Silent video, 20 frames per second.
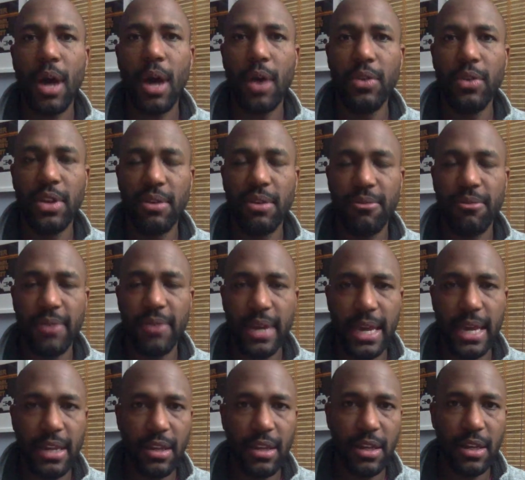how different
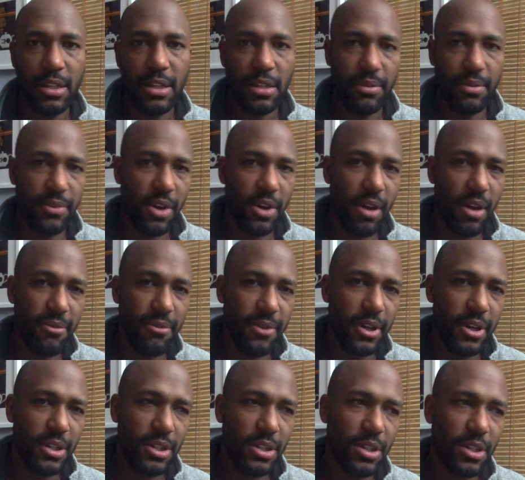ideas of
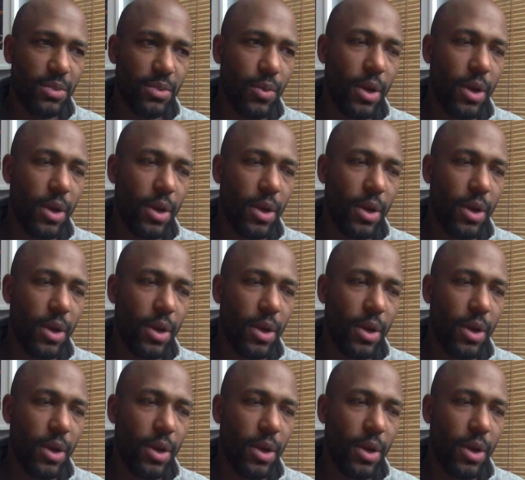governance,